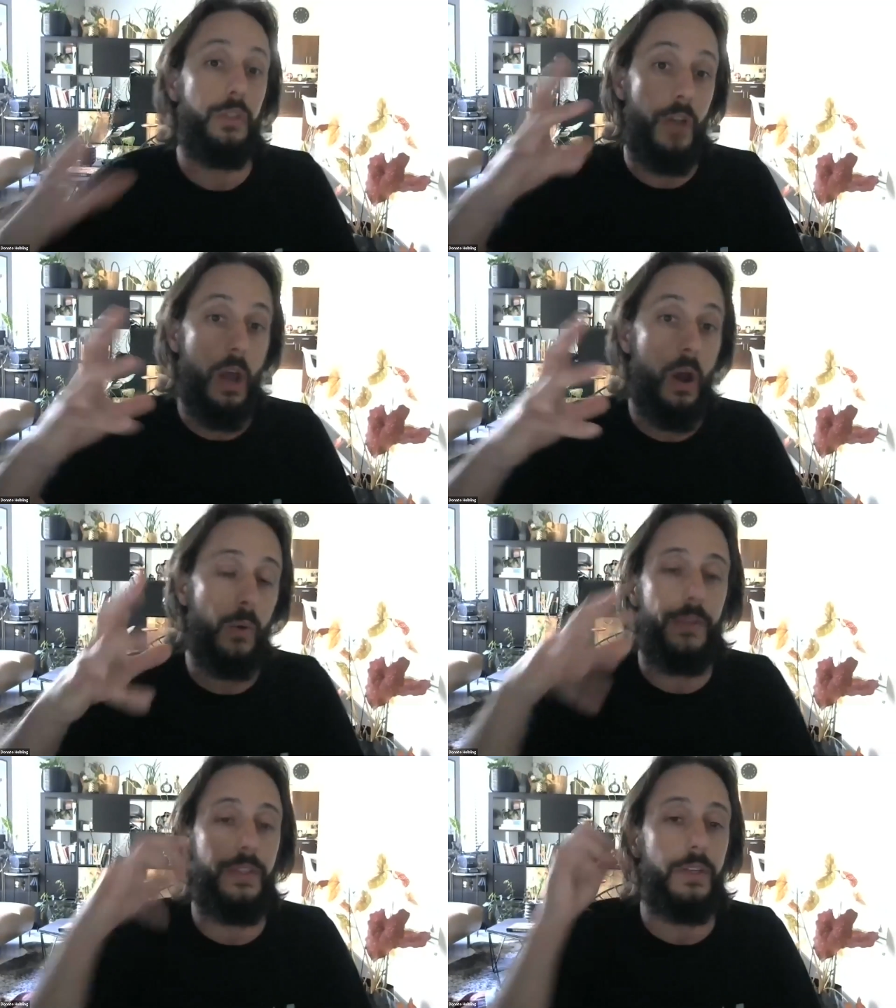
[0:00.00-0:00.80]
And also
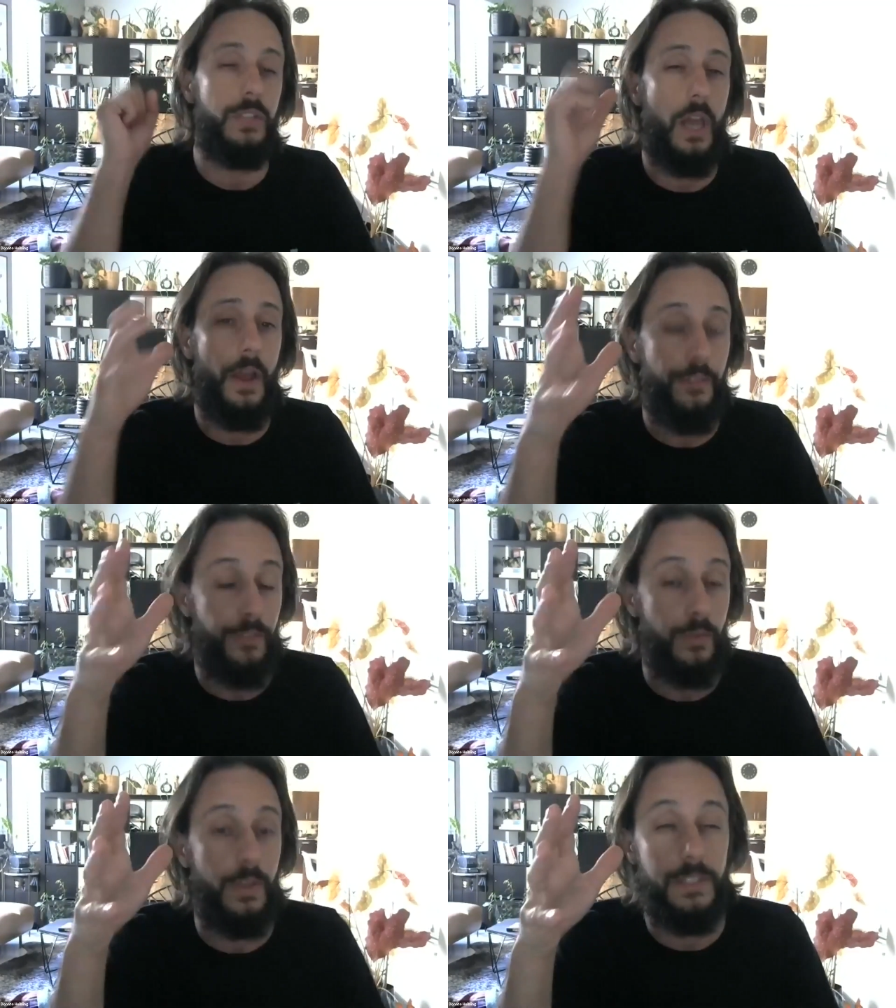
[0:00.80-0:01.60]
know that there's a
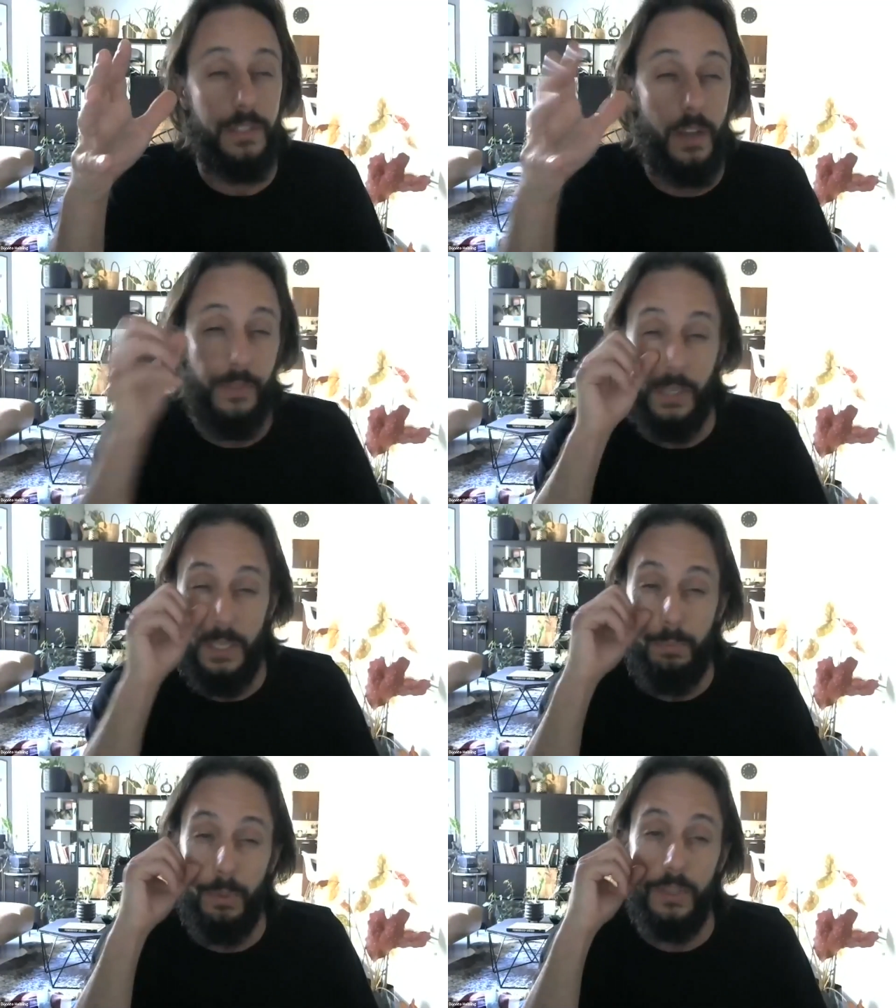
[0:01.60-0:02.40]
lot of free
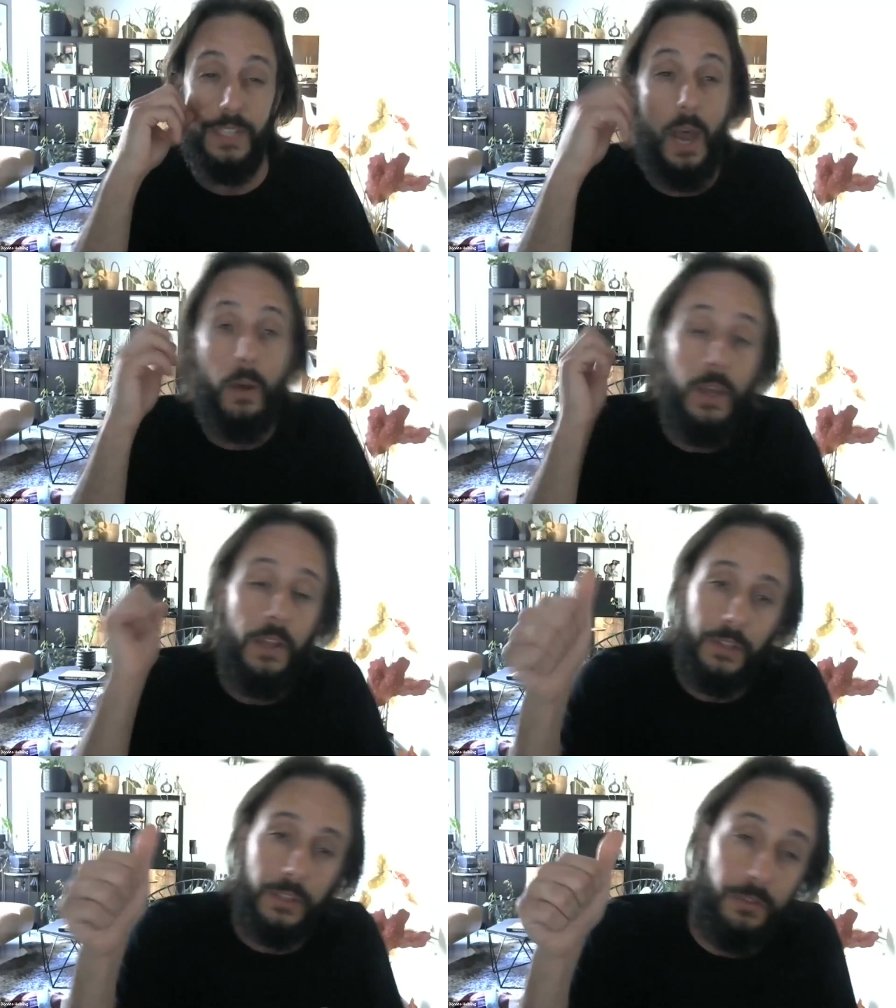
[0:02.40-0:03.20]
stuff that he puts
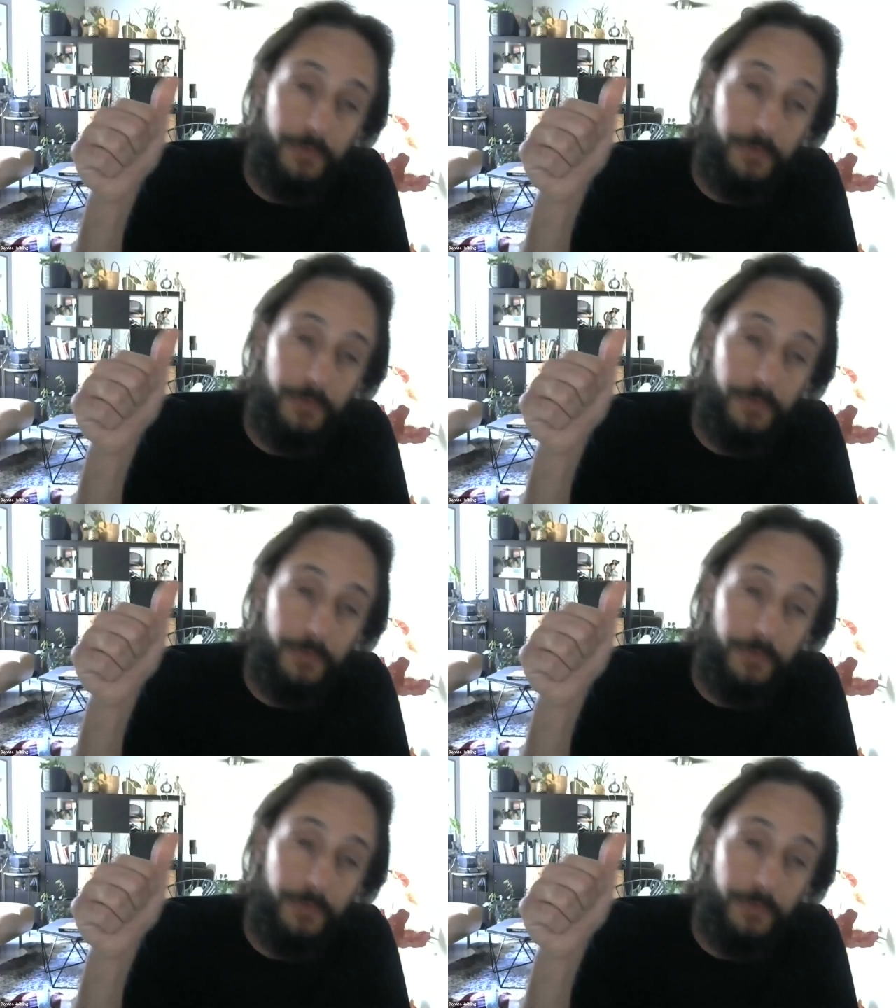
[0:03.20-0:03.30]
out.